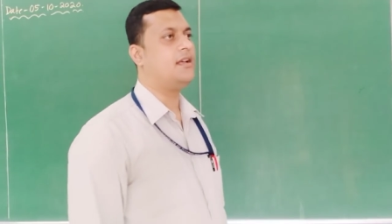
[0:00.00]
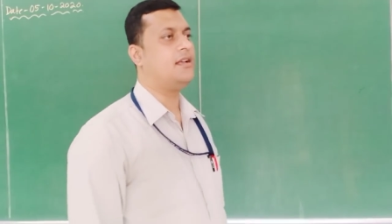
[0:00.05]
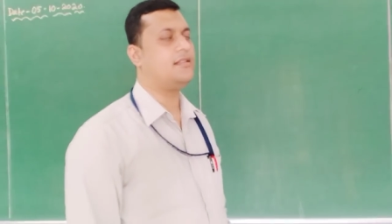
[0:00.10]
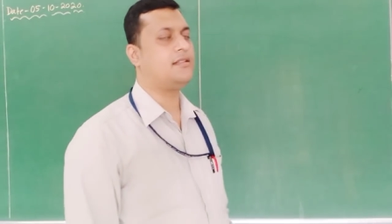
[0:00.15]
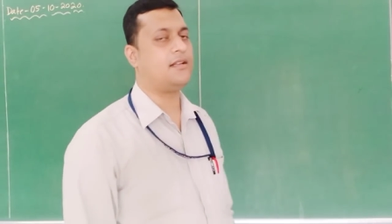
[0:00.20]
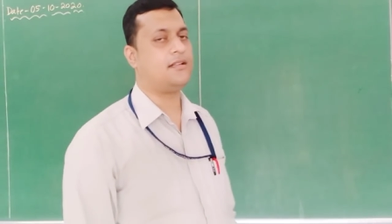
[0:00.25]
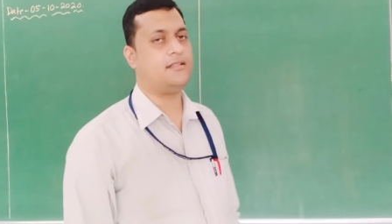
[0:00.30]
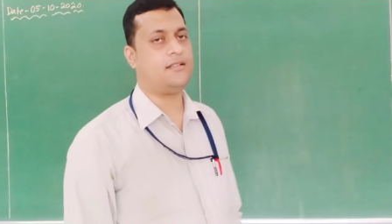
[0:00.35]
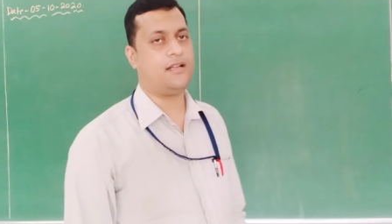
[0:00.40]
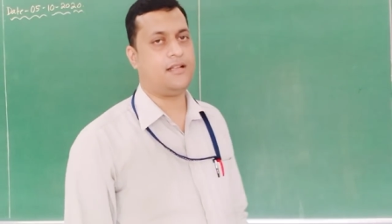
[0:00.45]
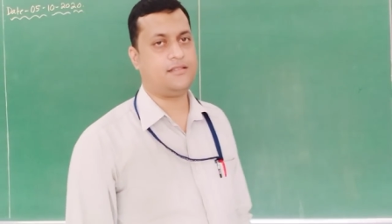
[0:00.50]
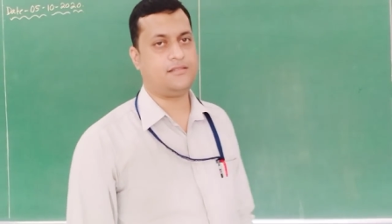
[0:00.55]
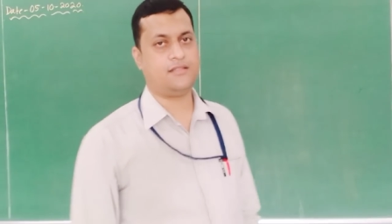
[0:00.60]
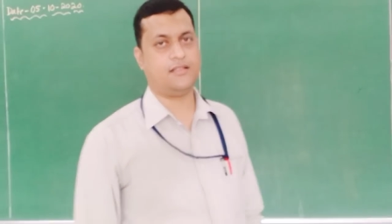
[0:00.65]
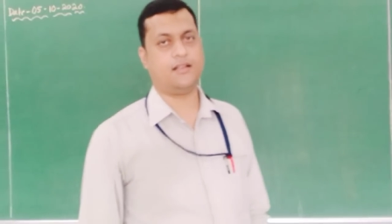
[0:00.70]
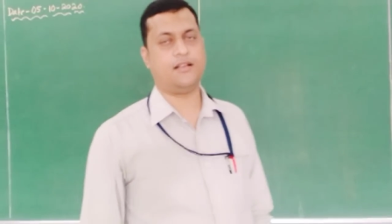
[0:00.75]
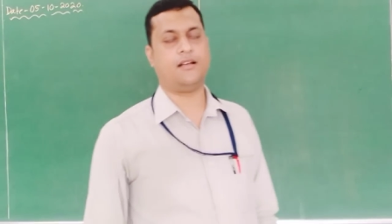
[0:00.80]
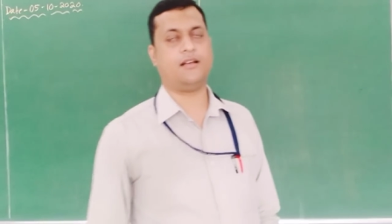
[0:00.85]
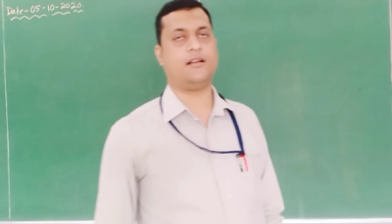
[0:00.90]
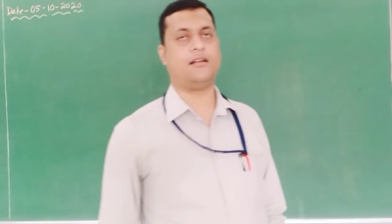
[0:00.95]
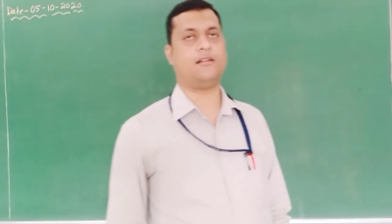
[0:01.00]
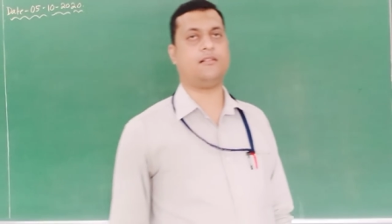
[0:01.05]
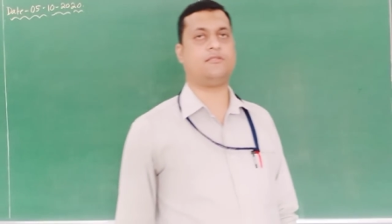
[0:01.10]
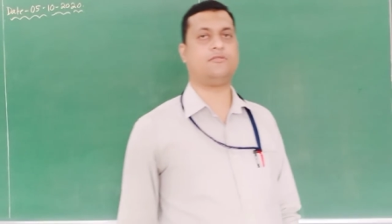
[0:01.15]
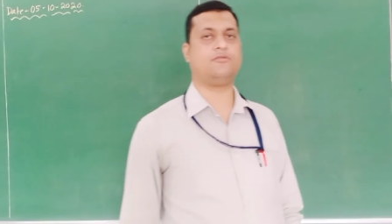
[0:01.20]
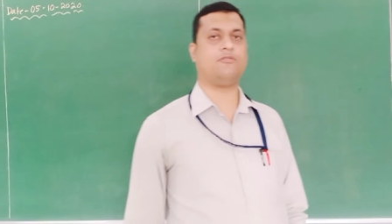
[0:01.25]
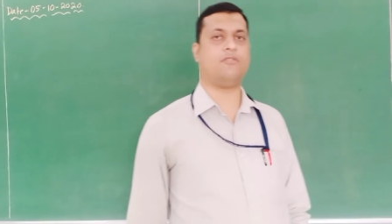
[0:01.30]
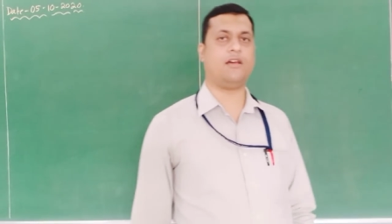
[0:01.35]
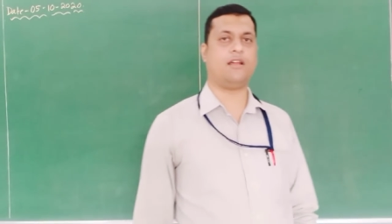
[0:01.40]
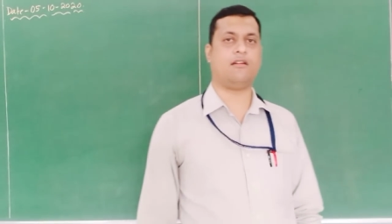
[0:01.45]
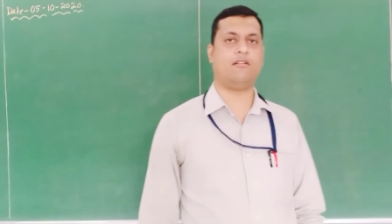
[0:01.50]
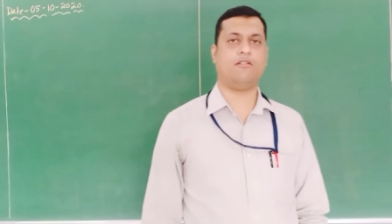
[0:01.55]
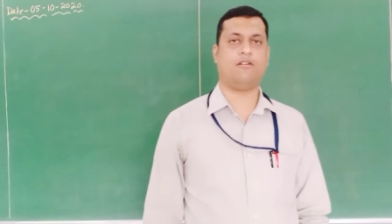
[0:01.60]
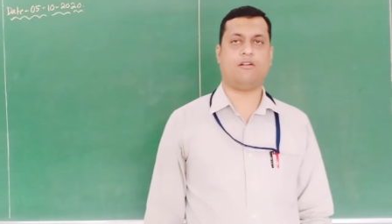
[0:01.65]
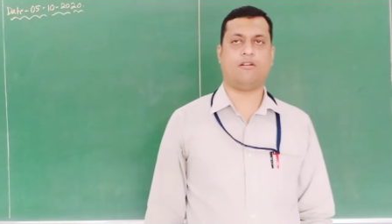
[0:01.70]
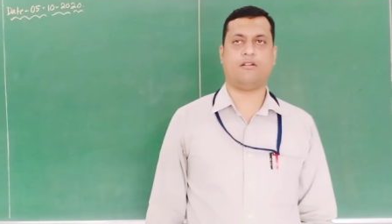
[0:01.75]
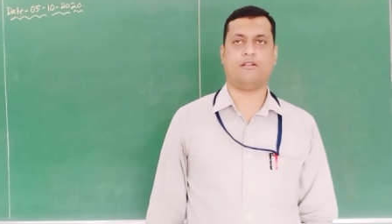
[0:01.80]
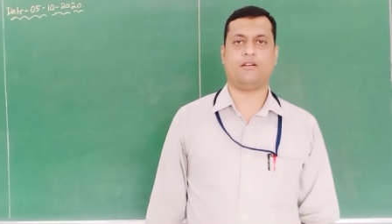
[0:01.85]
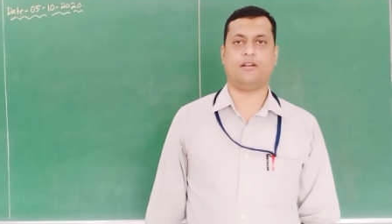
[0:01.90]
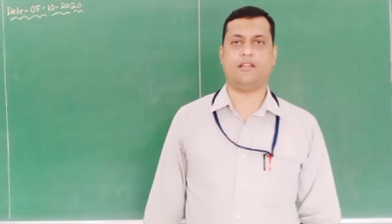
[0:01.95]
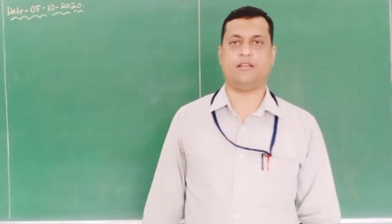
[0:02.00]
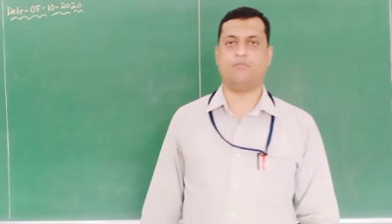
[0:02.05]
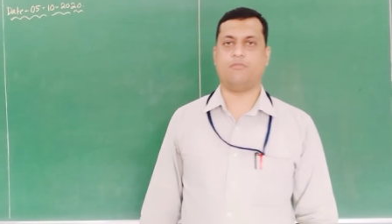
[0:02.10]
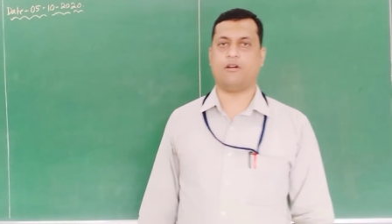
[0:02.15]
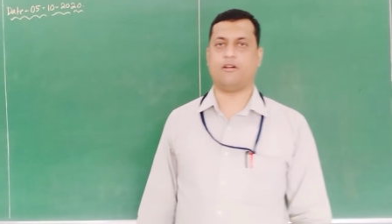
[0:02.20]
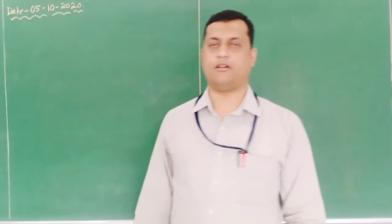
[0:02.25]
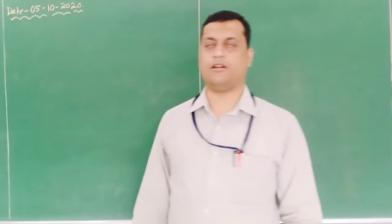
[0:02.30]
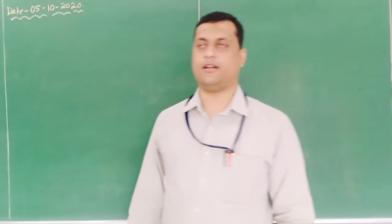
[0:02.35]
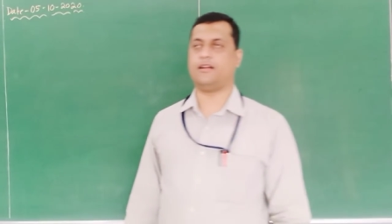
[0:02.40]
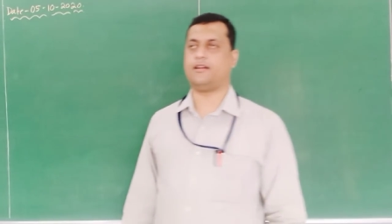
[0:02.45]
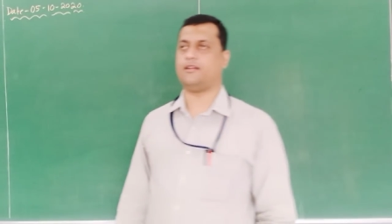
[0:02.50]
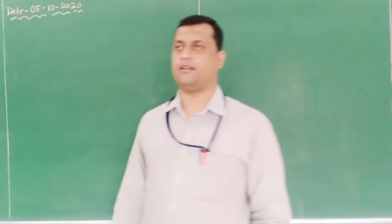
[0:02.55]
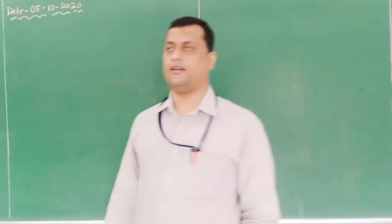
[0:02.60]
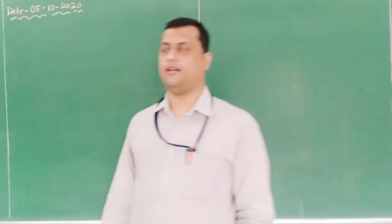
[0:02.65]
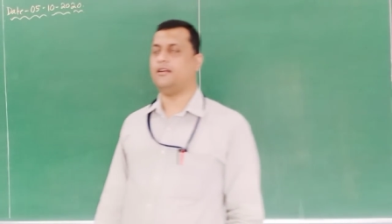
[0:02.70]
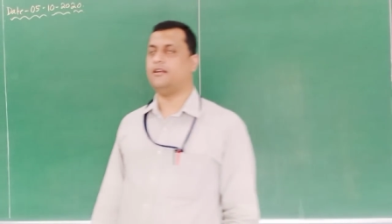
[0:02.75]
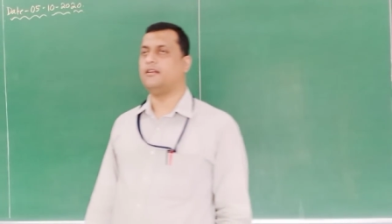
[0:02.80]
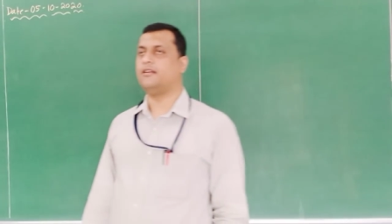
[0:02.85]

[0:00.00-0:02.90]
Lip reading: such as square law demodulator,